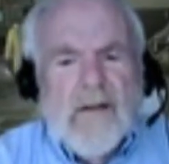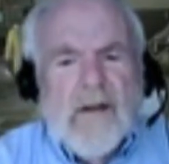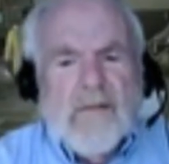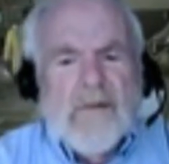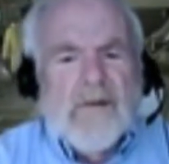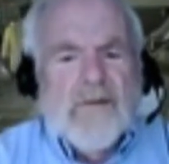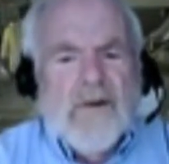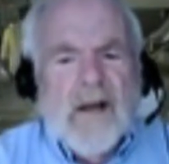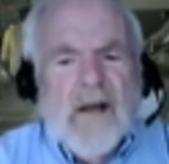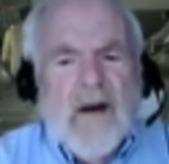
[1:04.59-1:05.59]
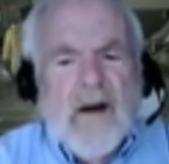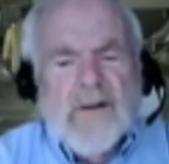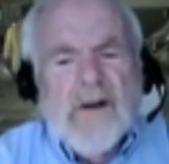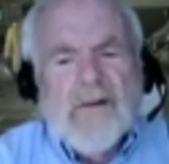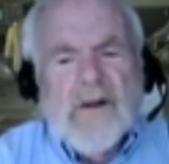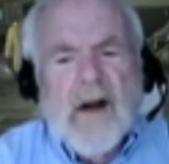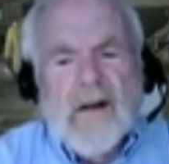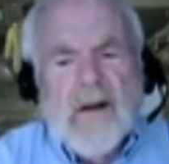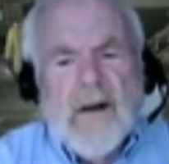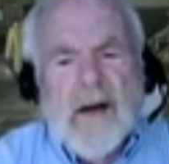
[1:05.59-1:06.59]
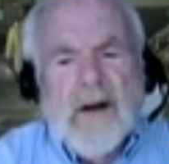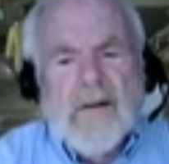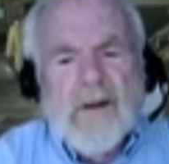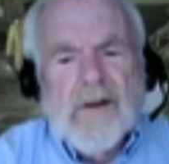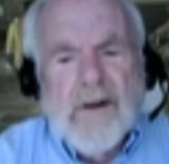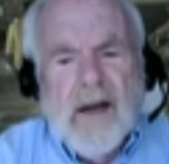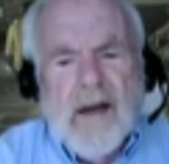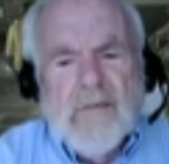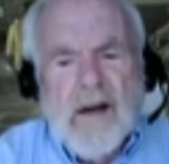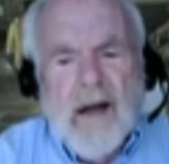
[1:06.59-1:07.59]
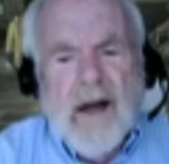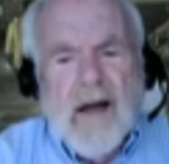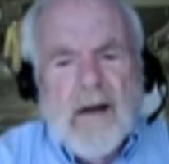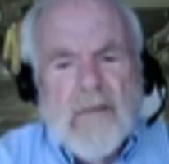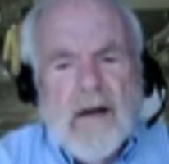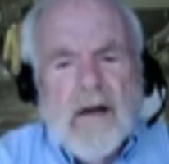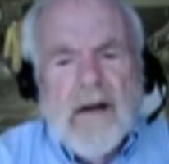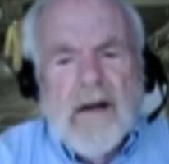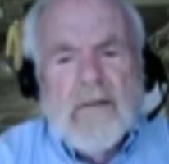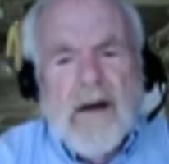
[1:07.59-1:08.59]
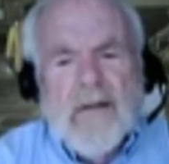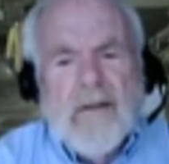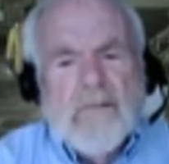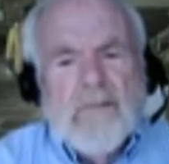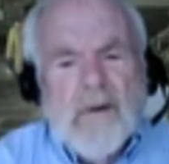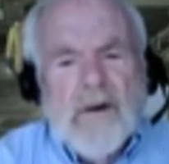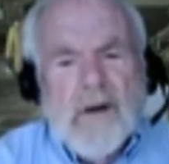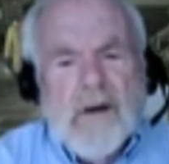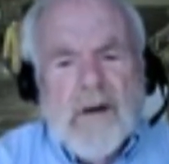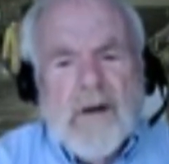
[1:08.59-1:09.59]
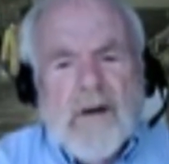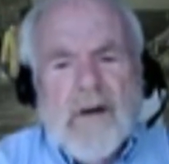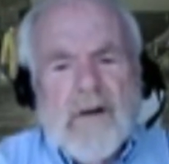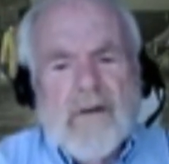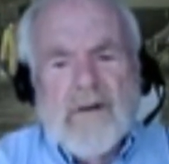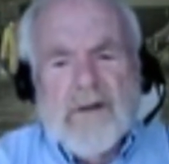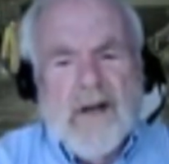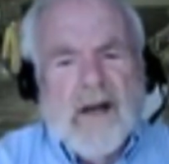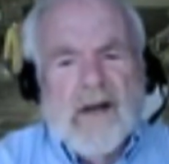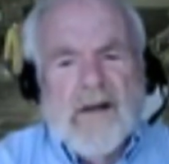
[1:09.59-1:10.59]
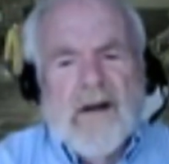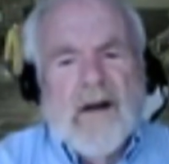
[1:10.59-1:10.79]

This was really also talked about at the same time by the Buddha, who said,